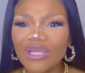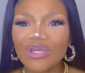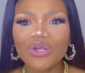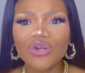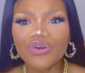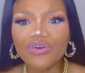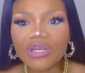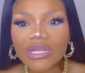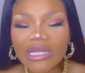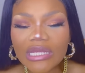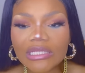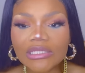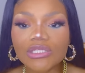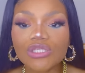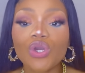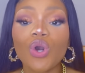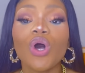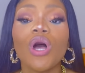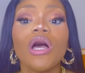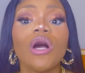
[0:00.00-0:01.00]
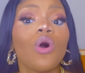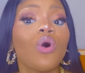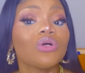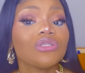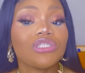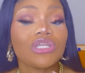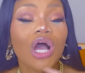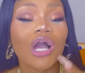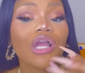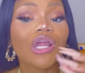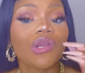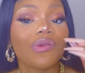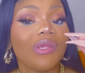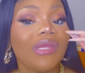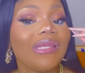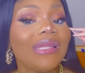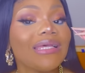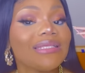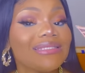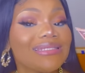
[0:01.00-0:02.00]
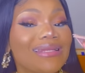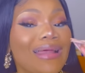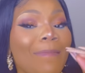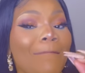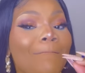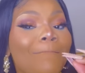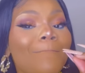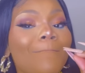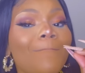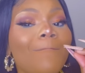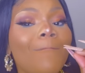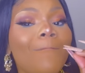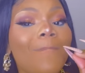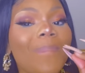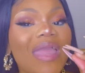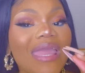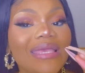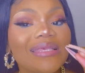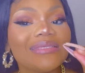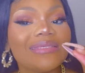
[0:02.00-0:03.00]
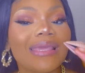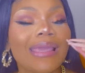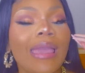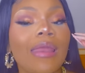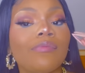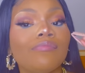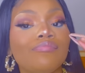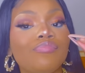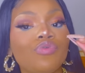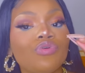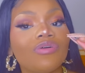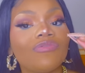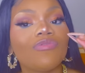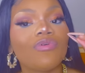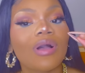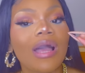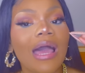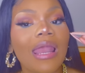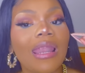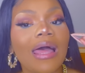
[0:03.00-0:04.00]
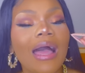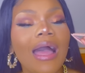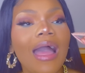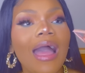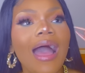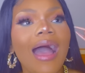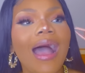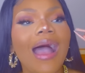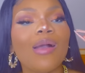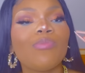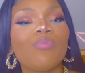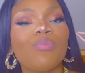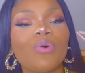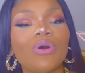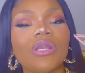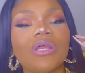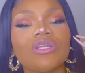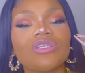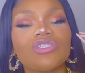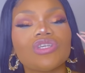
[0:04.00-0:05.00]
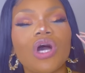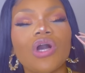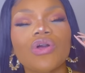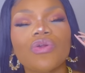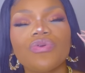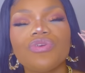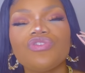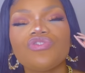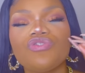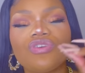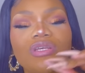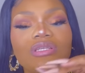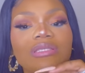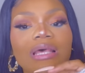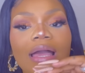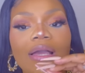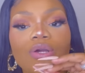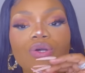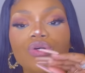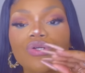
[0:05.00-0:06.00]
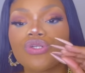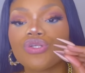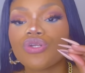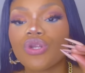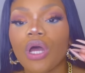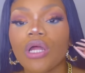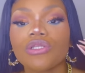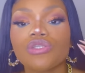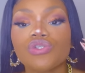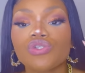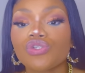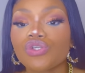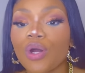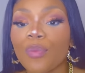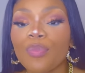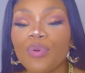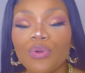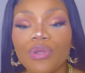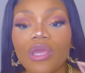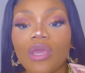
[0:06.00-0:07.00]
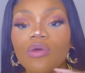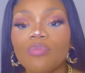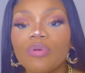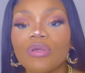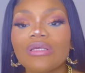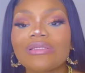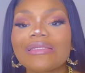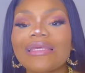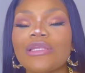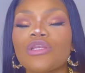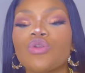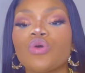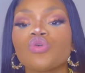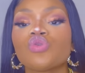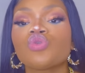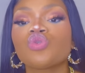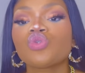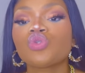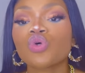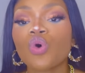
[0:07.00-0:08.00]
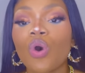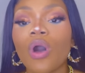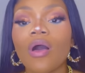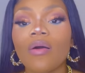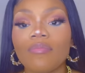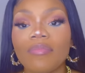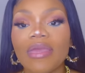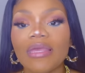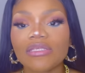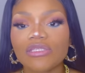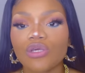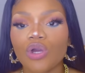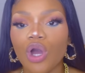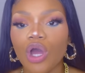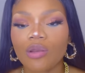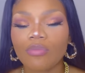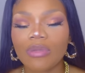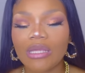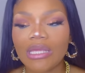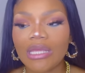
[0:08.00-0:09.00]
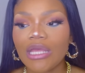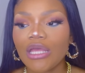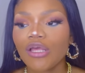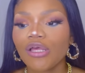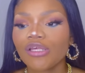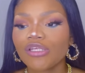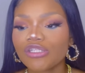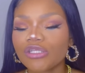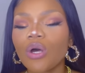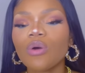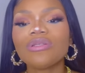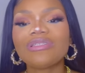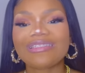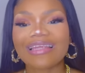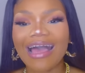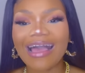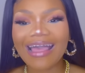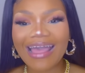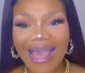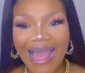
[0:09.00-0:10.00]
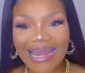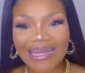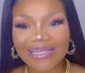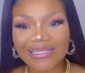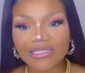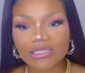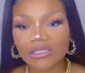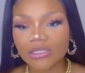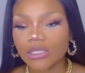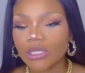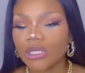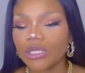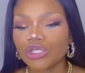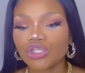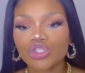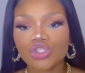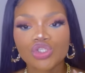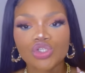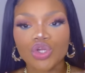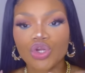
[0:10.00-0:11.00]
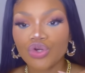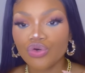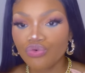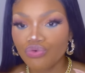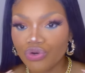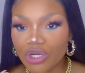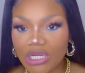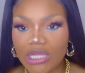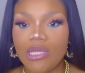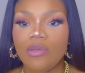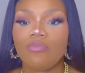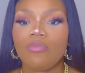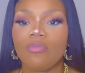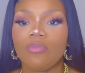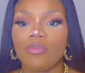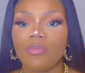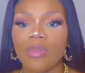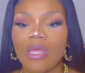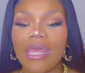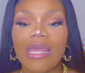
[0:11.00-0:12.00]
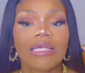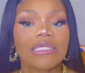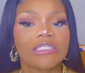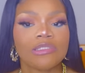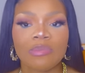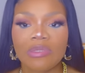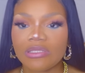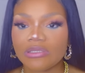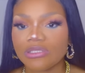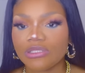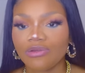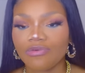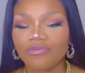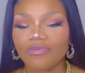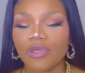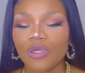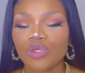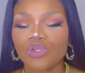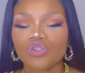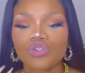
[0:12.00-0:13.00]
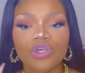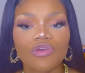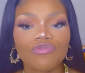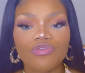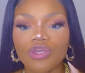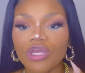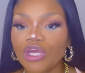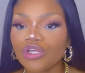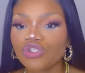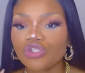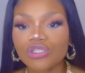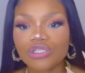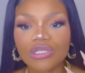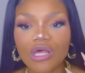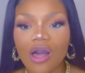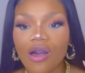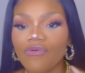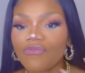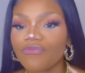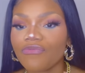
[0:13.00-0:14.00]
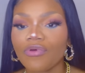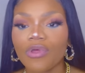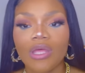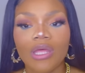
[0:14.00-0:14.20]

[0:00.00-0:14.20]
greens, your dark green is an amazing and beautiful color. I bought a dark green dress. I could not stop looking at it because it looked so amazing on me. So dark colors scream expensive. So if you get yourself